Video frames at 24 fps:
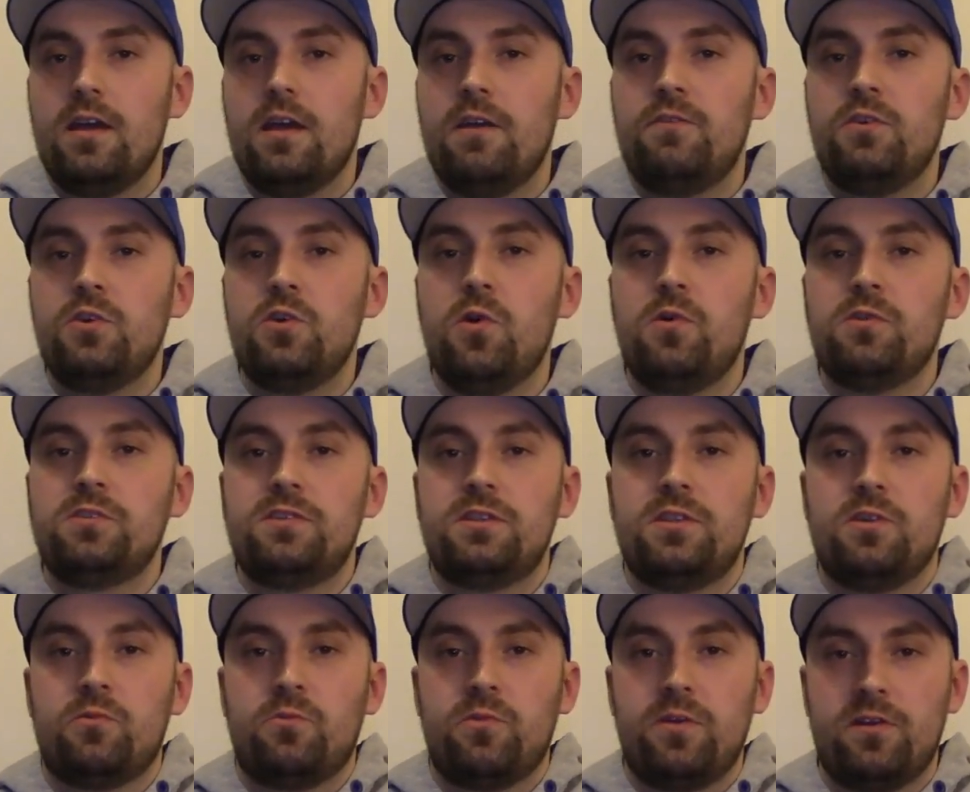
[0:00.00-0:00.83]
If you go into
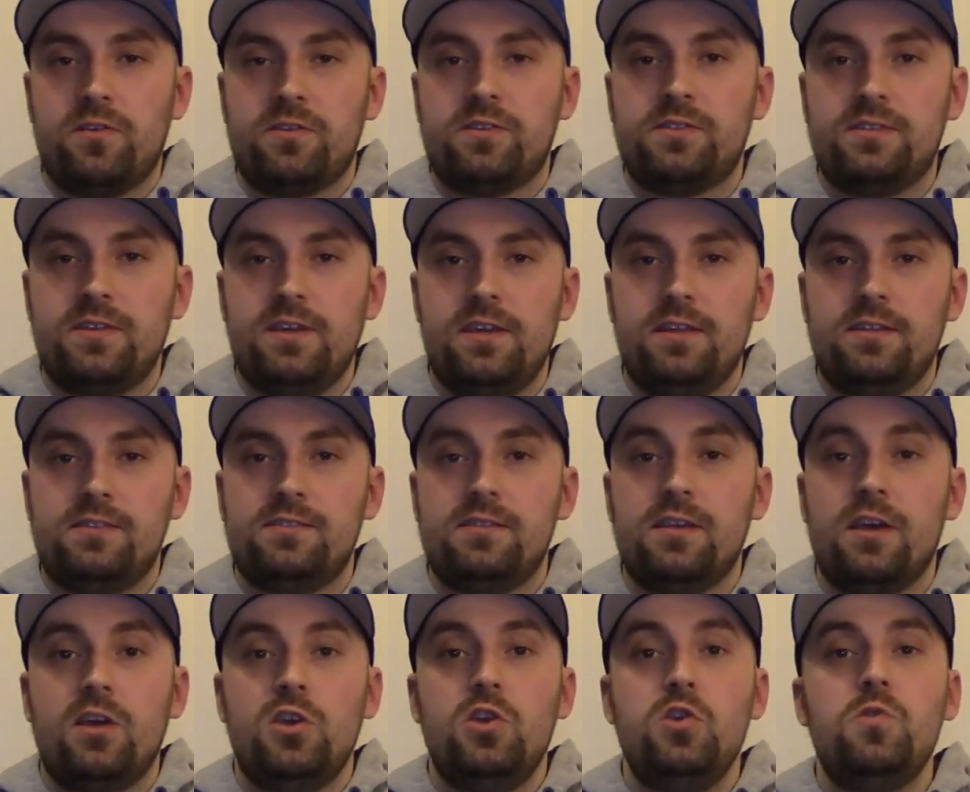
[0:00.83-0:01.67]
the rear
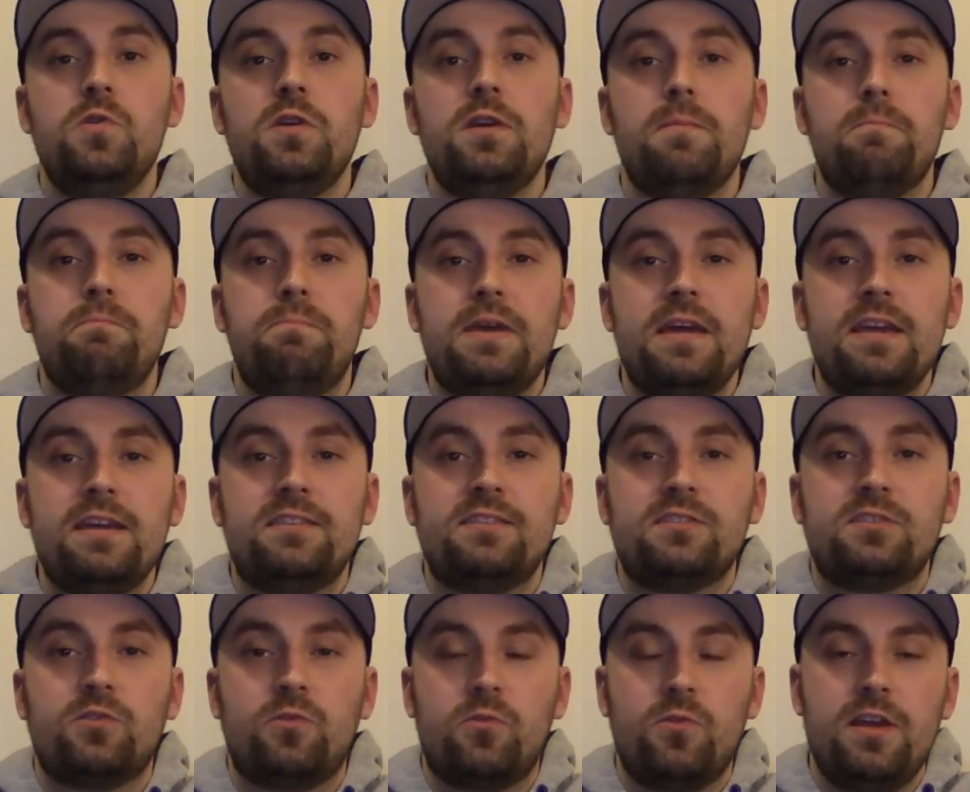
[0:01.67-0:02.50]
seats, you can get big
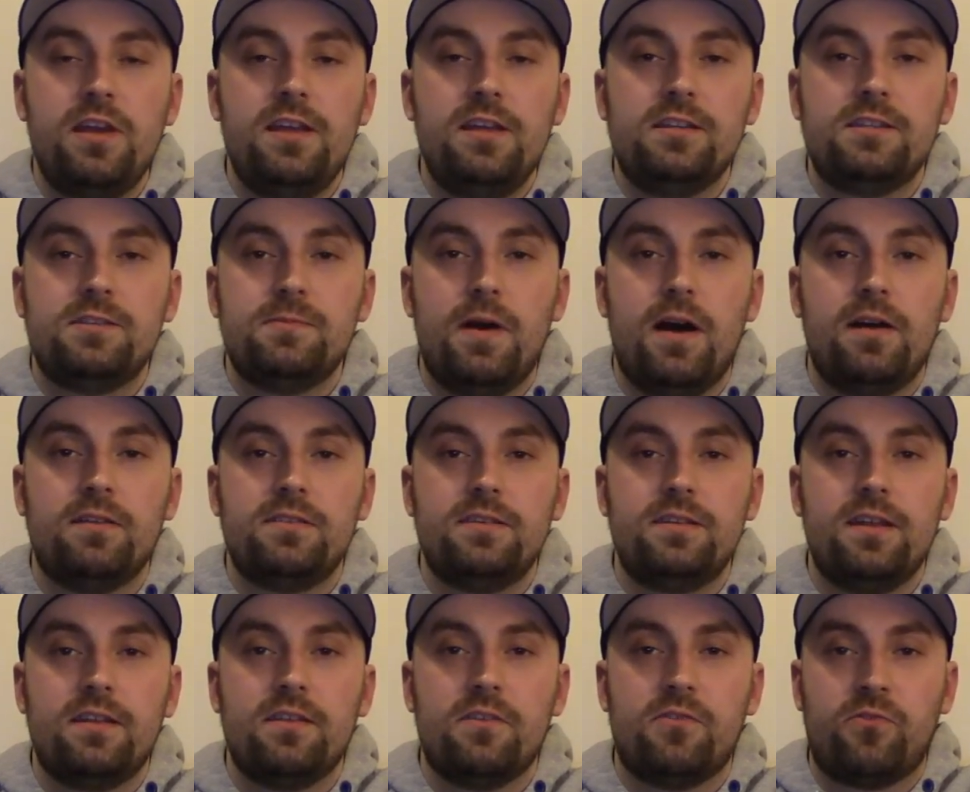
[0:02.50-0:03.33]
screens
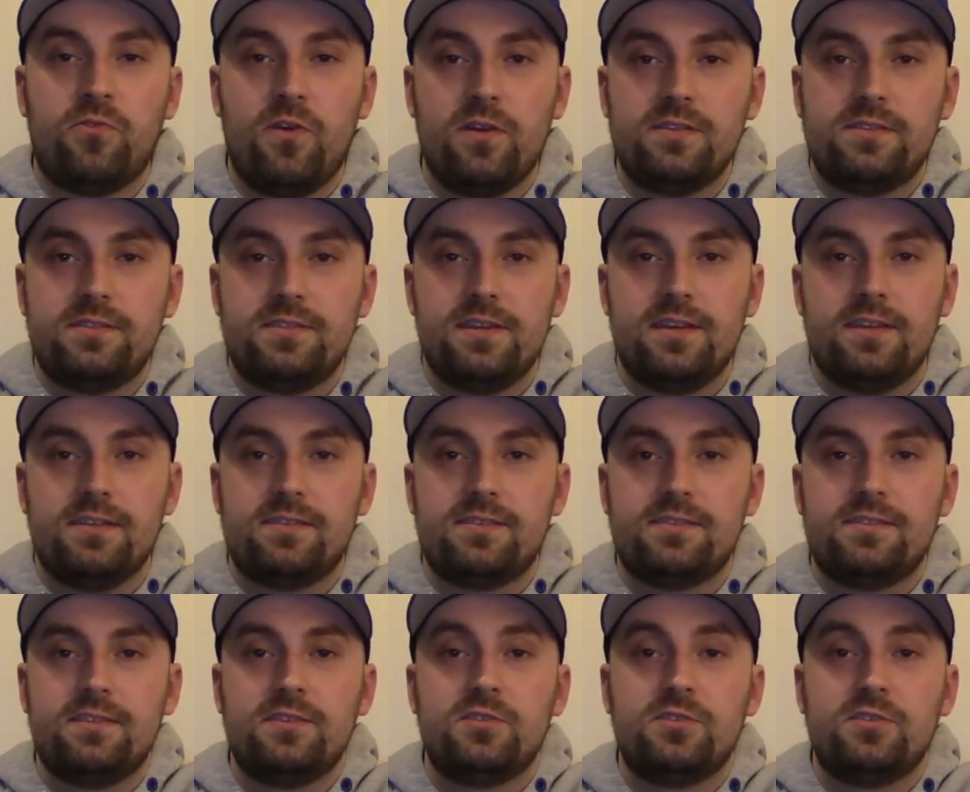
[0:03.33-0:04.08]
mounted on the front seats,